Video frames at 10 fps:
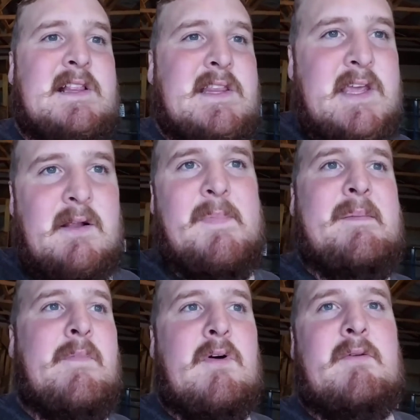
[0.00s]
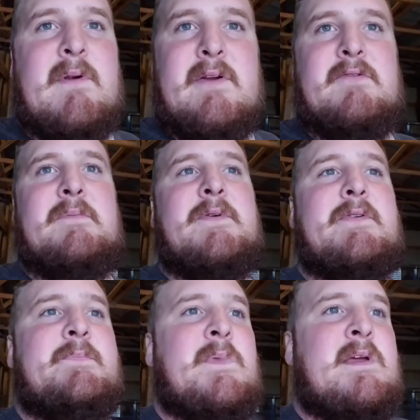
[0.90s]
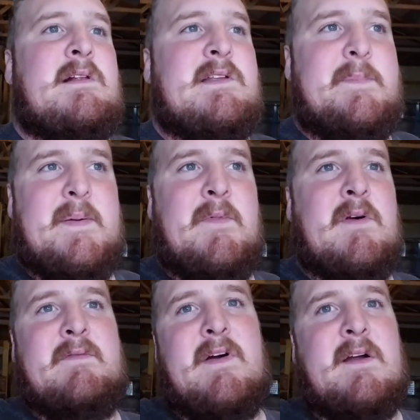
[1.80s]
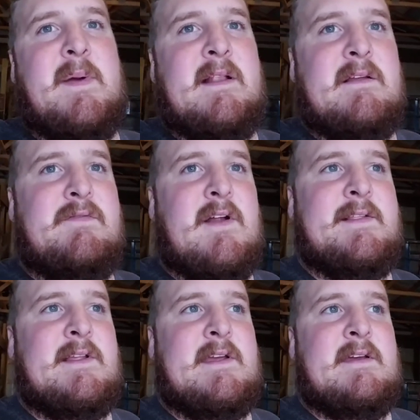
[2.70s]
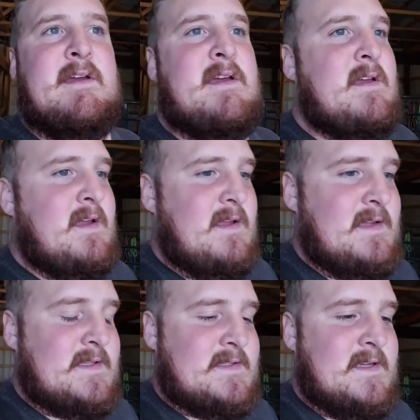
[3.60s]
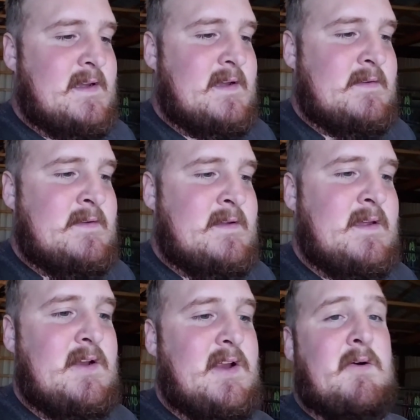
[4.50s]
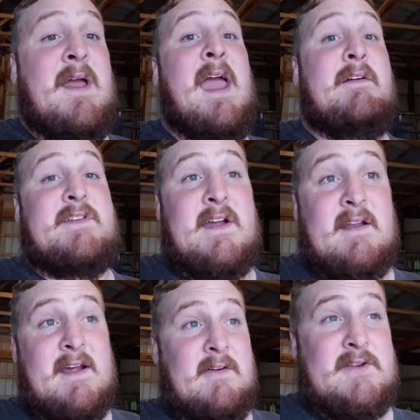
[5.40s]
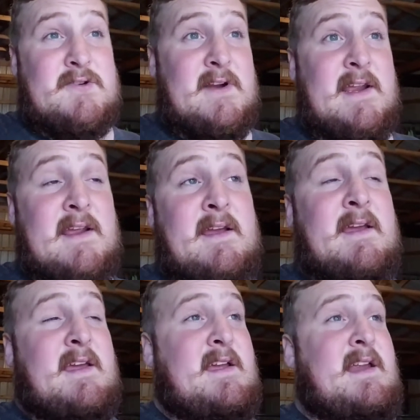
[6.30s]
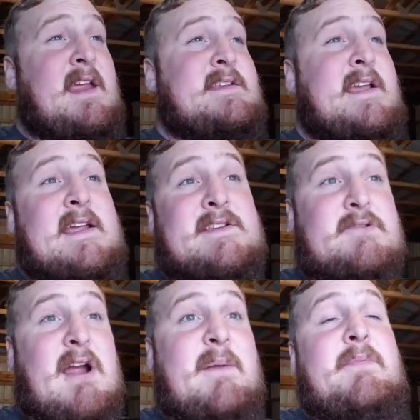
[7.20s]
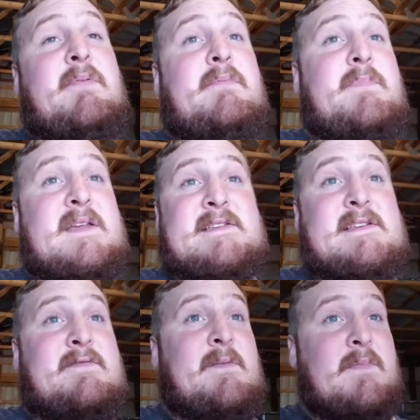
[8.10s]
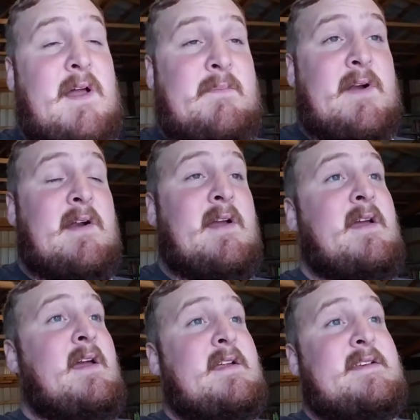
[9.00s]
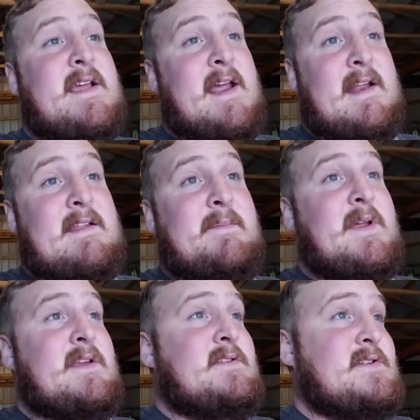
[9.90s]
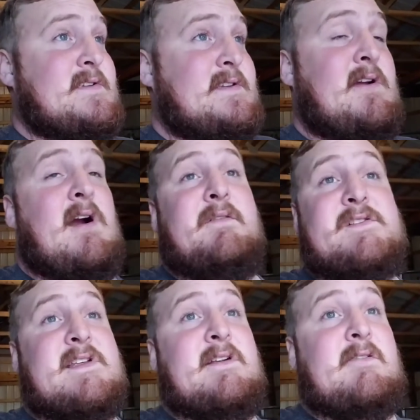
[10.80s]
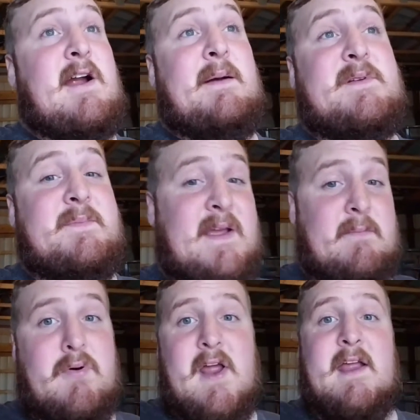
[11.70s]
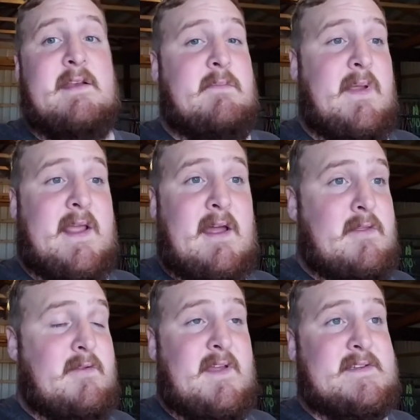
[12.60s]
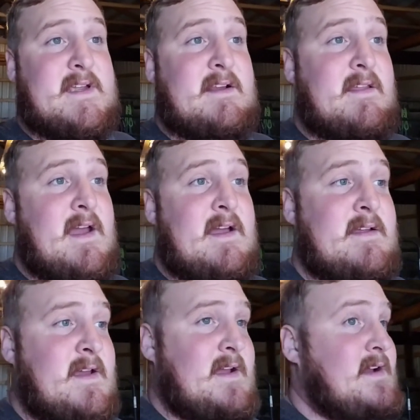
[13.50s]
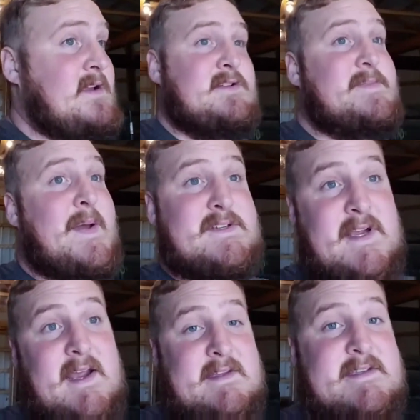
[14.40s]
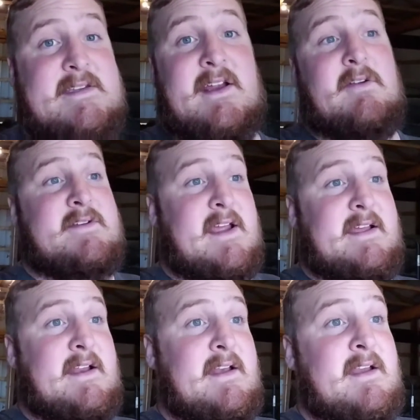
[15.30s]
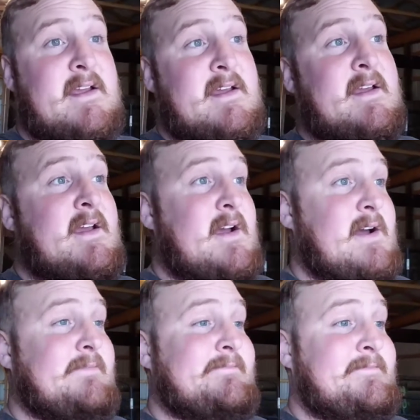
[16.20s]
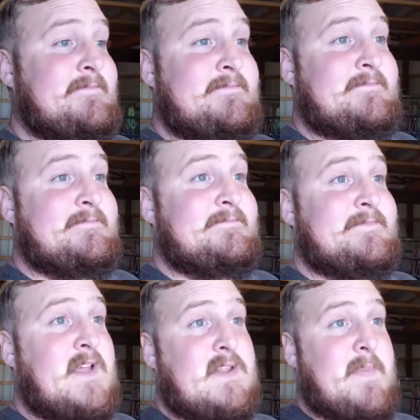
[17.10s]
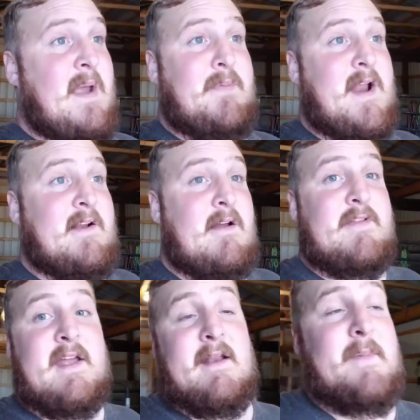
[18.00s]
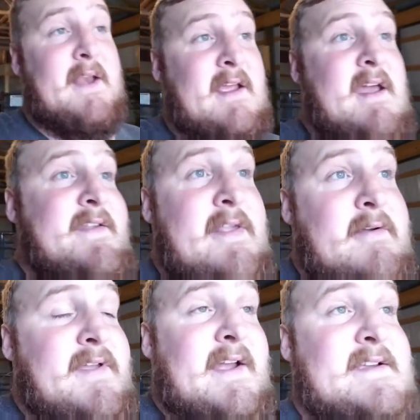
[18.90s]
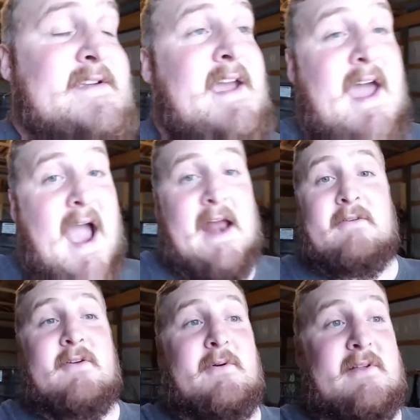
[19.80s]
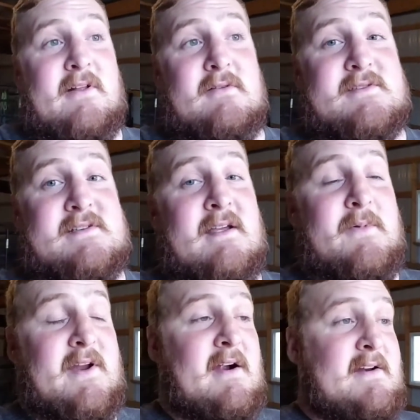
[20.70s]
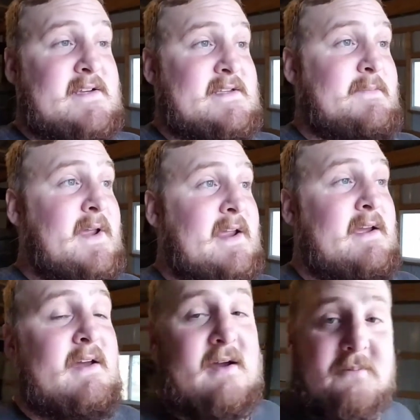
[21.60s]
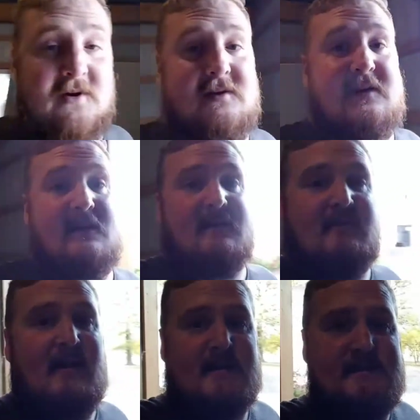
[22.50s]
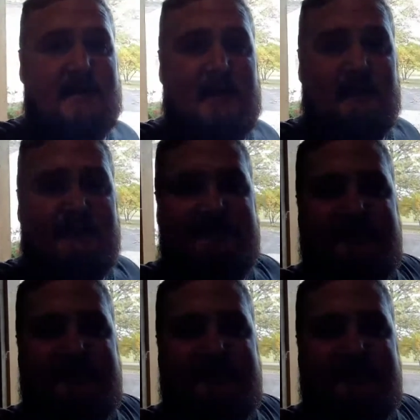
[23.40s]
a little bit more renewable, a little bit more environmentally friendly. It's you don't have to cut down a tree to get scrap pieces from lumber to get it. I mean, you're harvesting a crop to make bread and make other things like that, and you're just by chance, taking the byproduct off that. And I mean, another thing is, I don't know where the closest lumber yard is to me, but across the